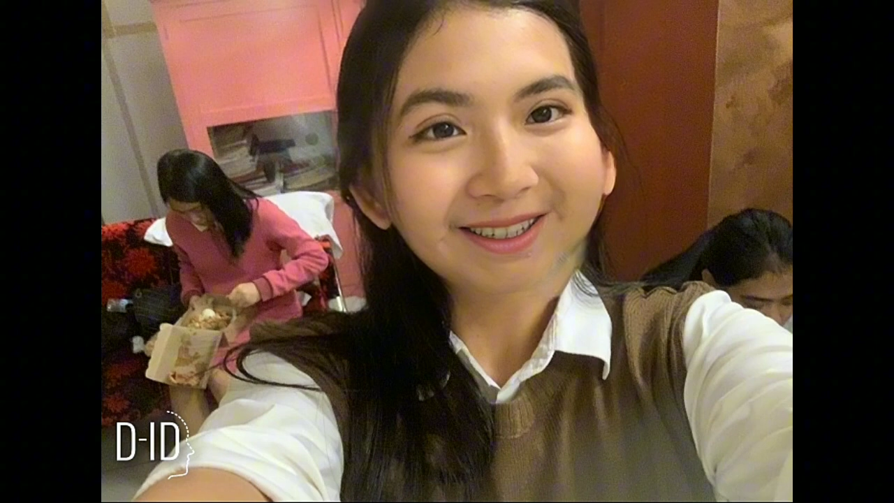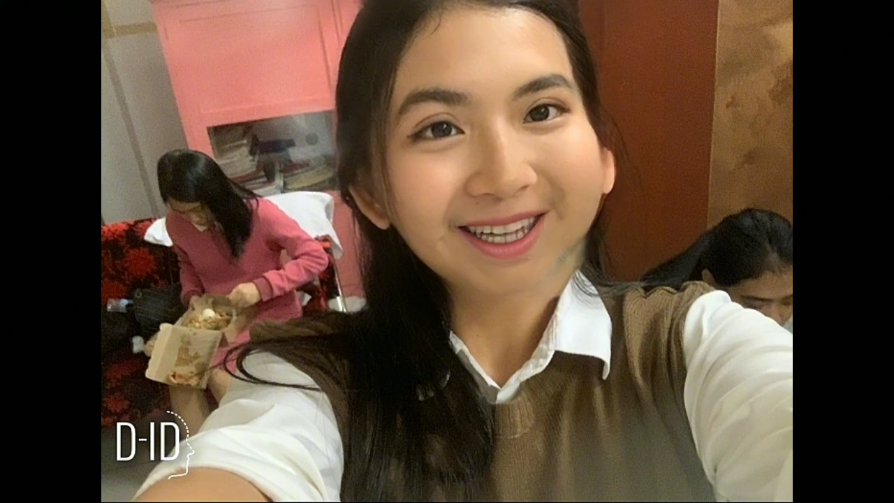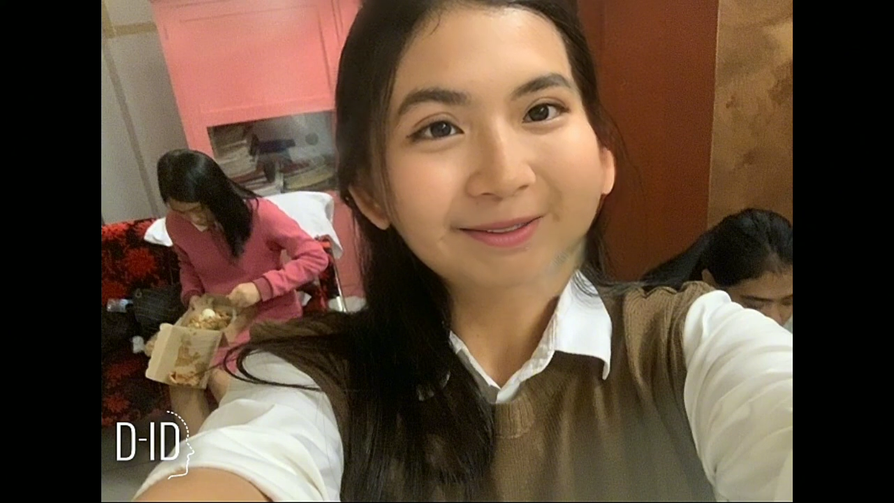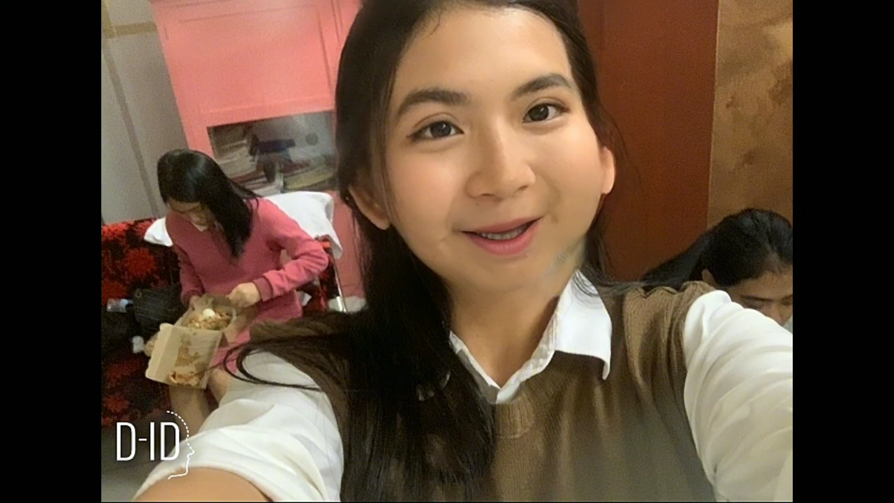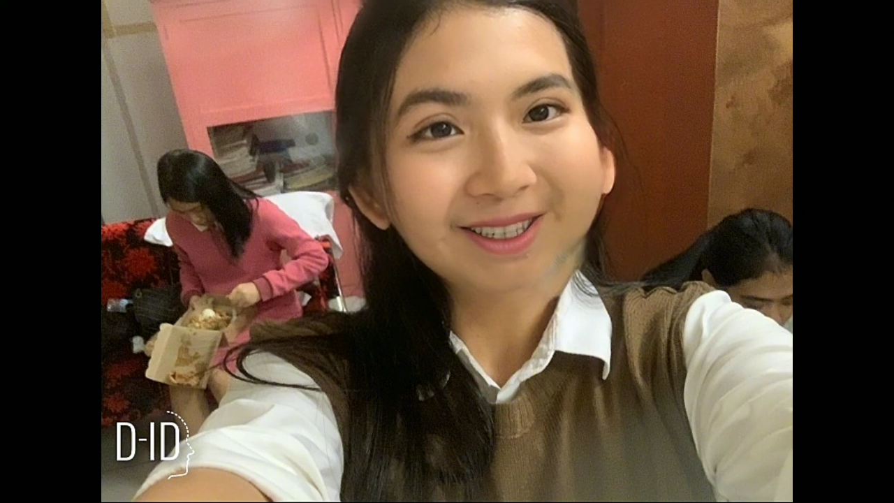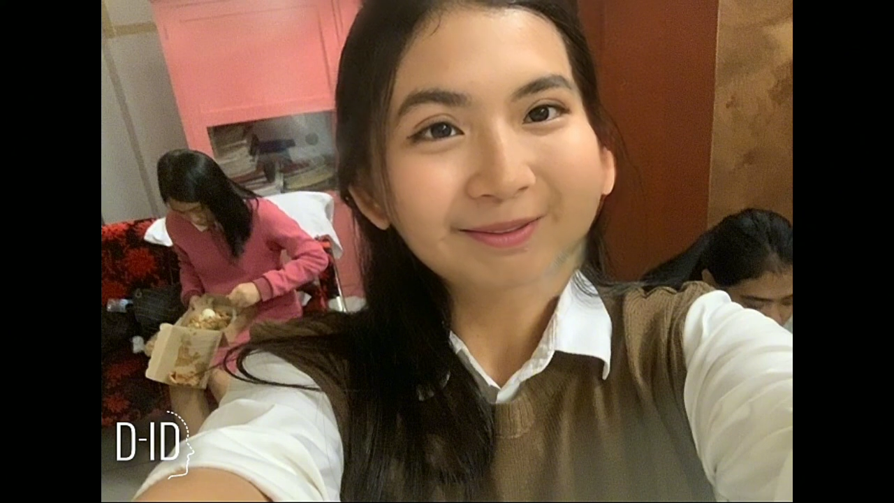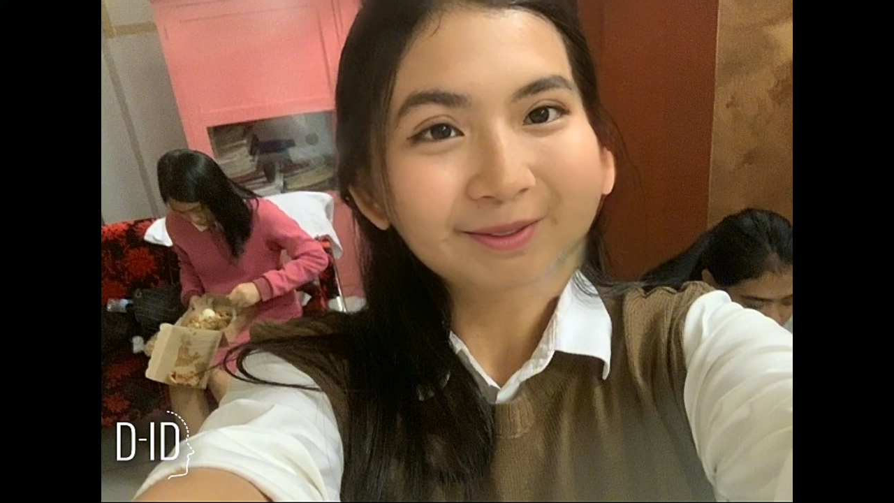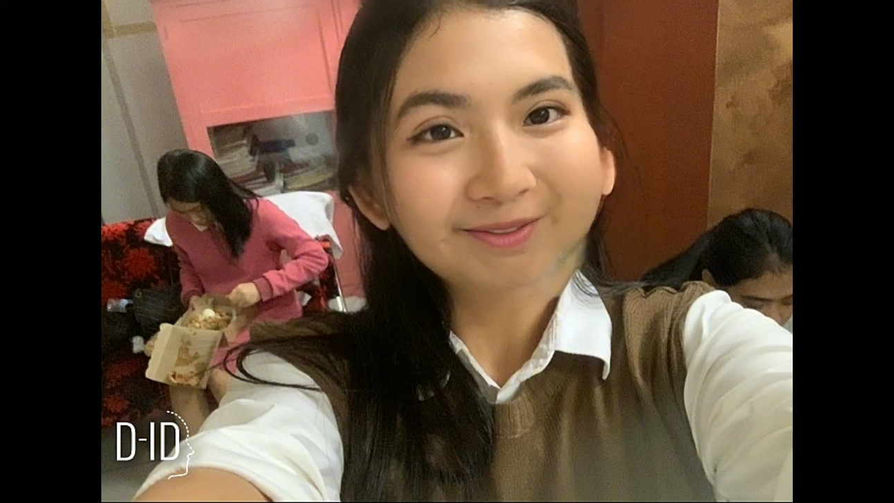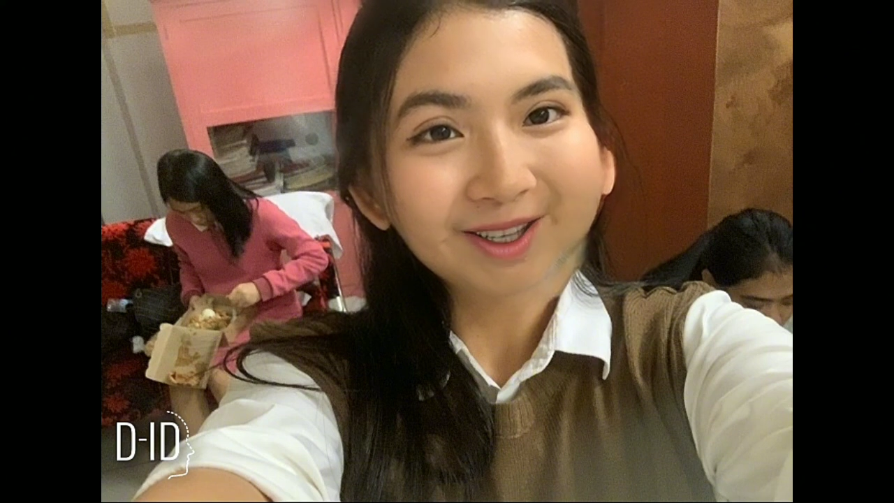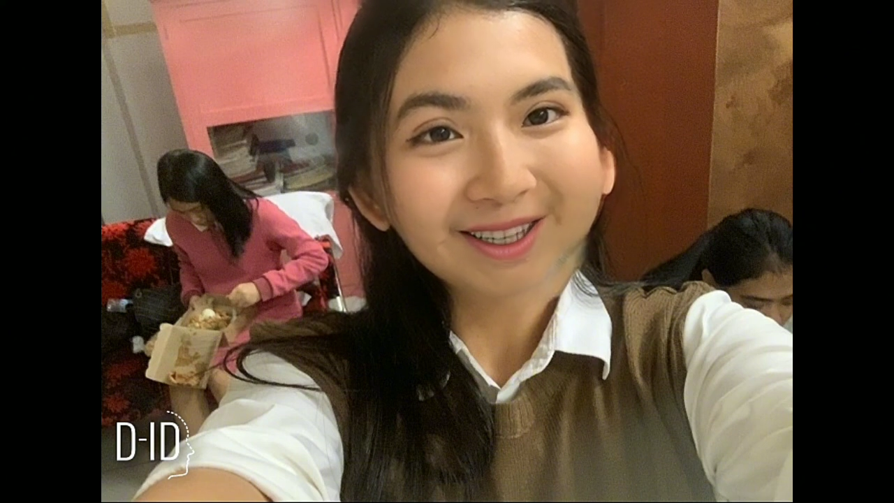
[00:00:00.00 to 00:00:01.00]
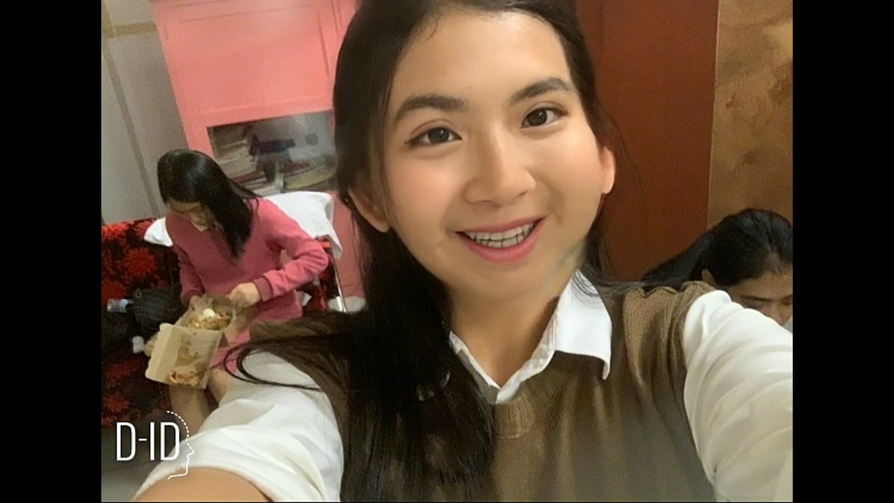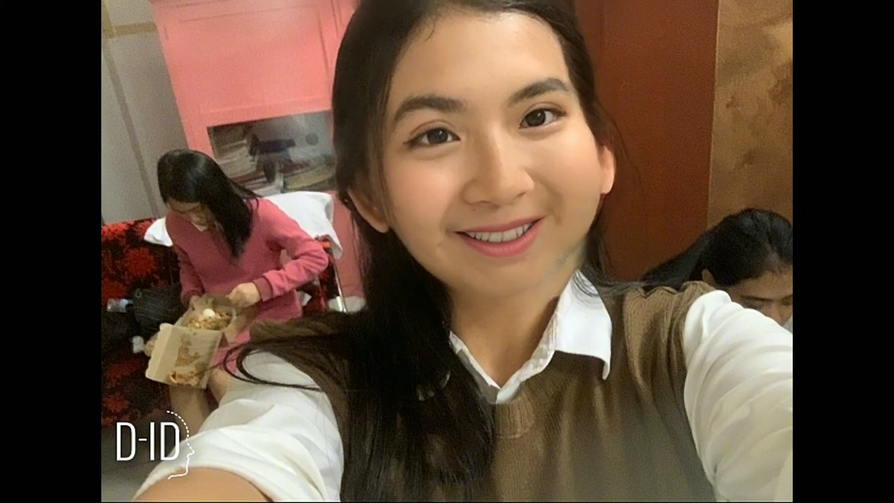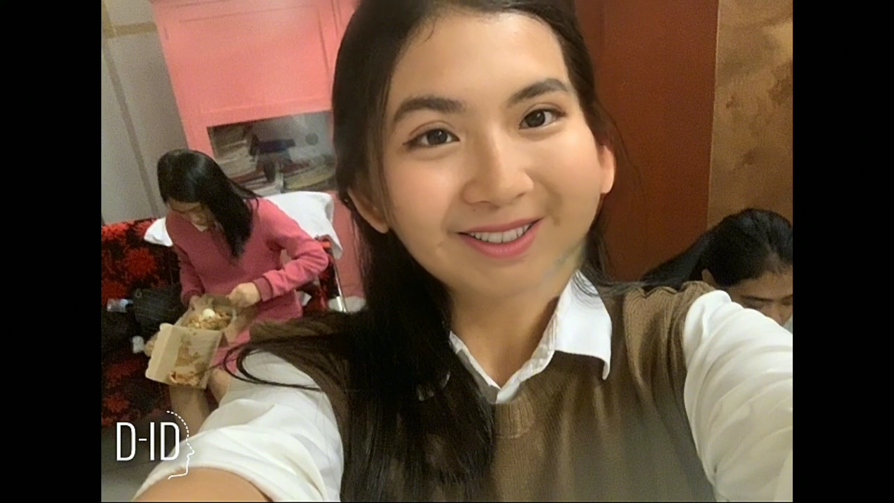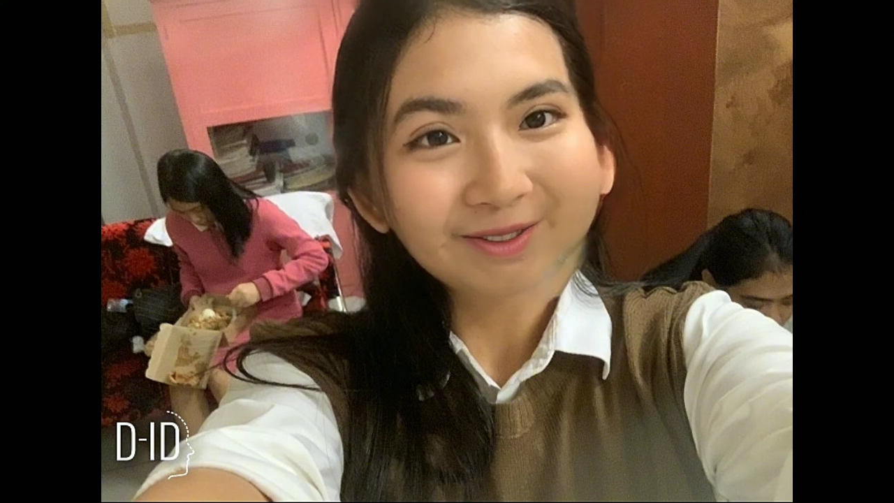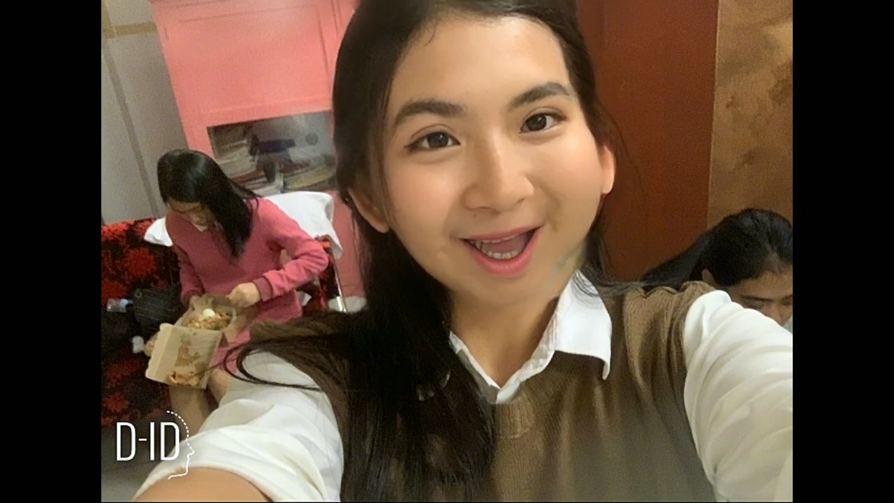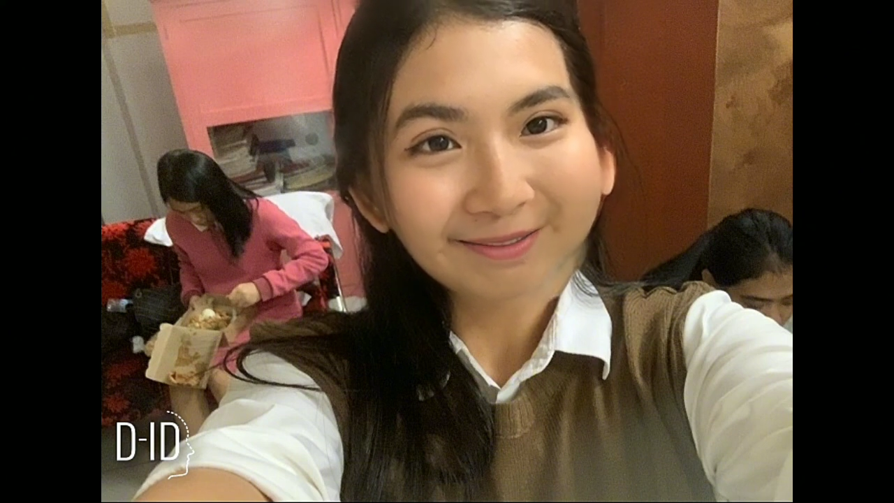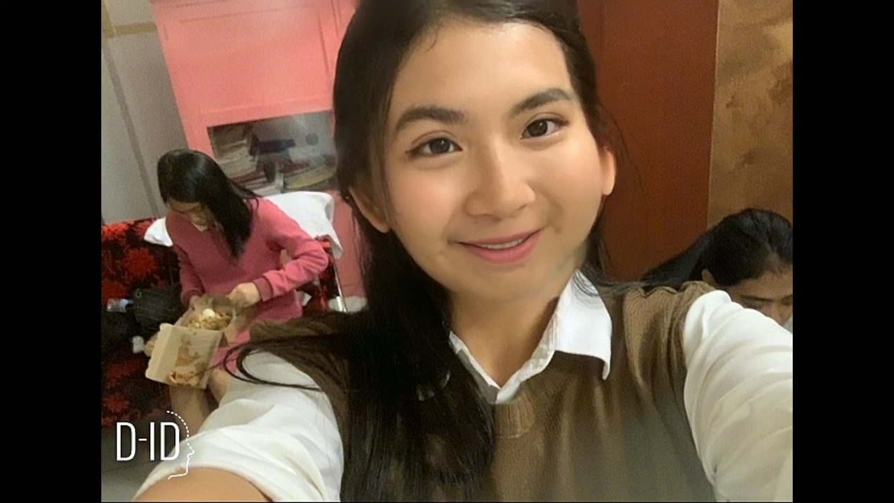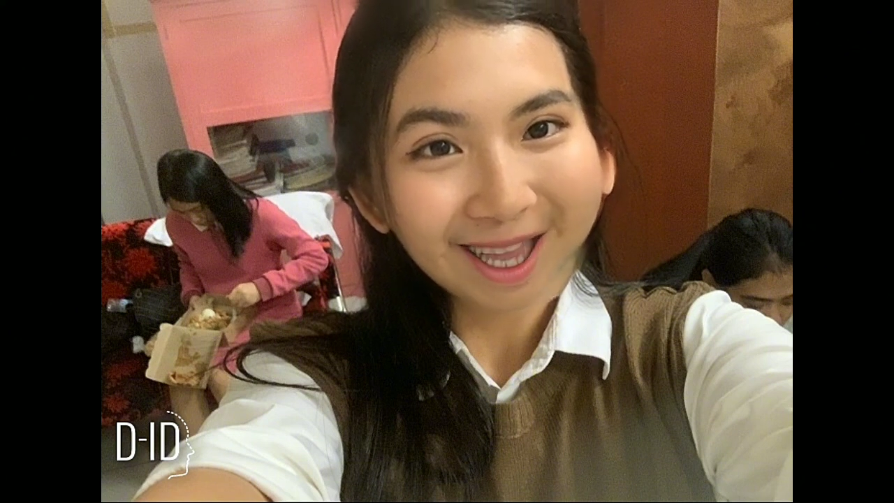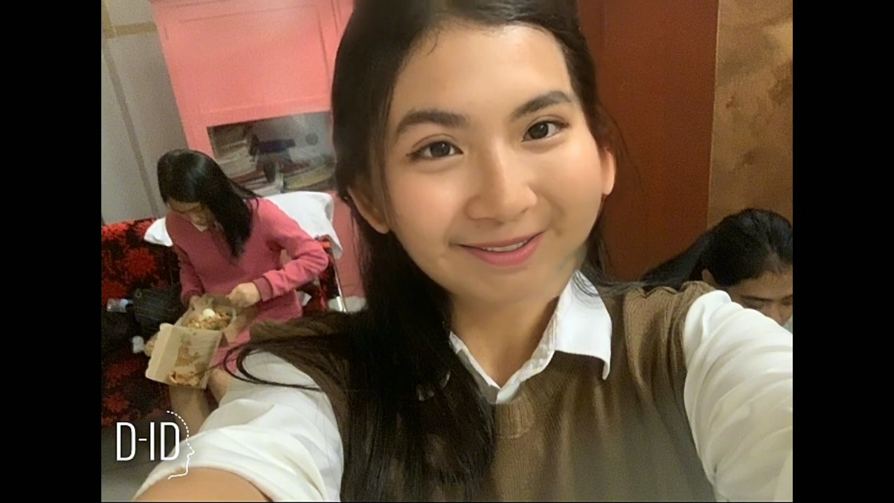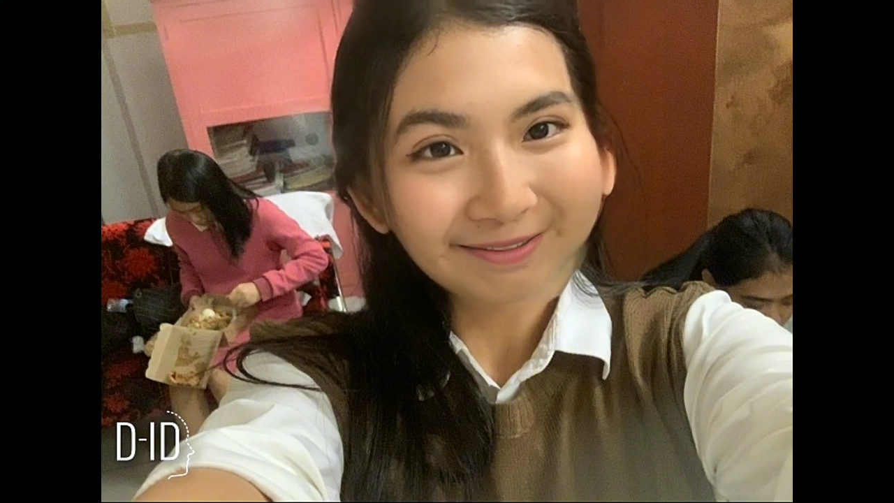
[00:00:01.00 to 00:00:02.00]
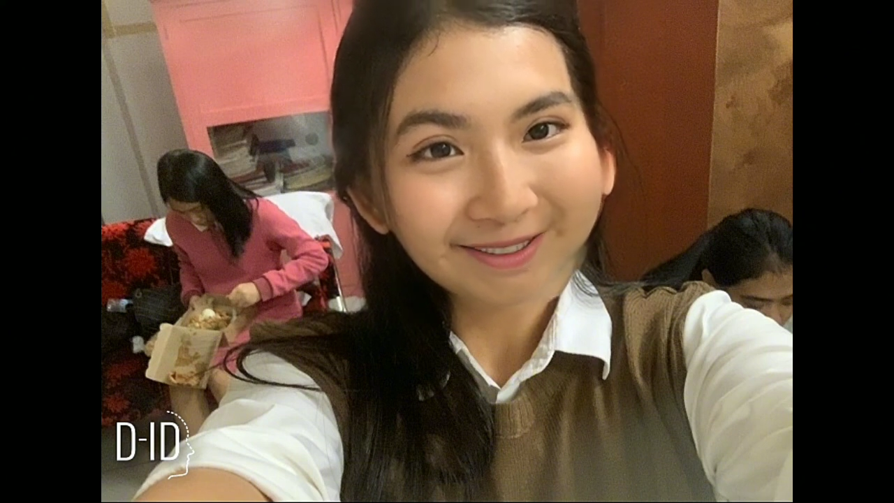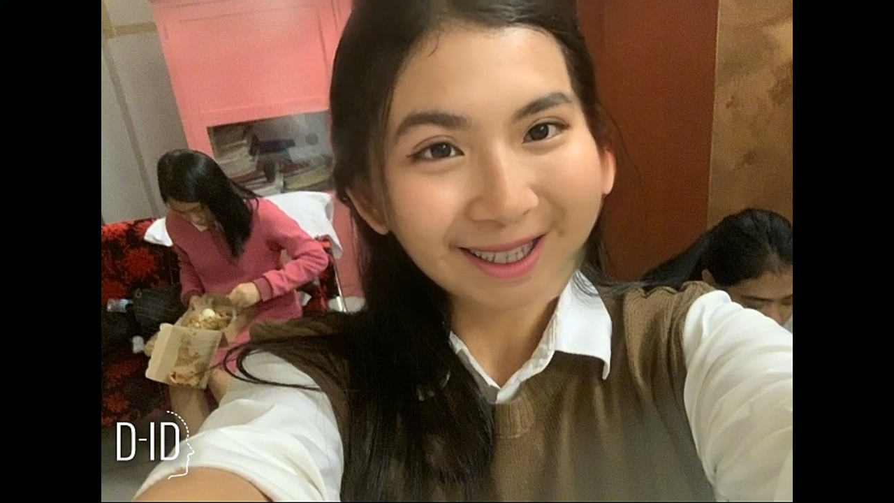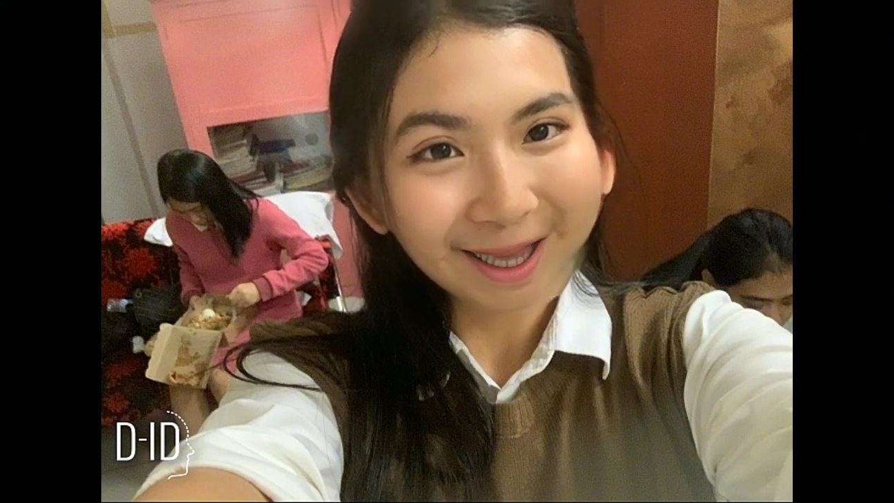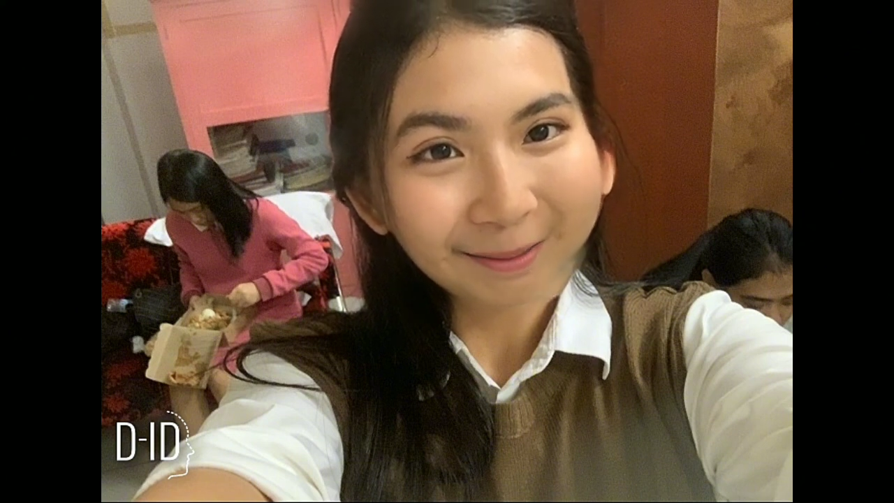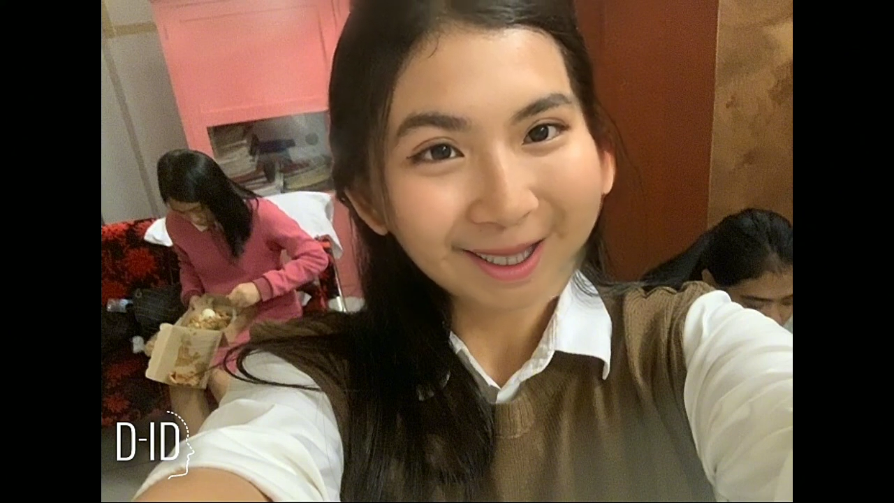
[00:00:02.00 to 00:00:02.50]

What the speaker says: It's possible for a connected graph to have a finite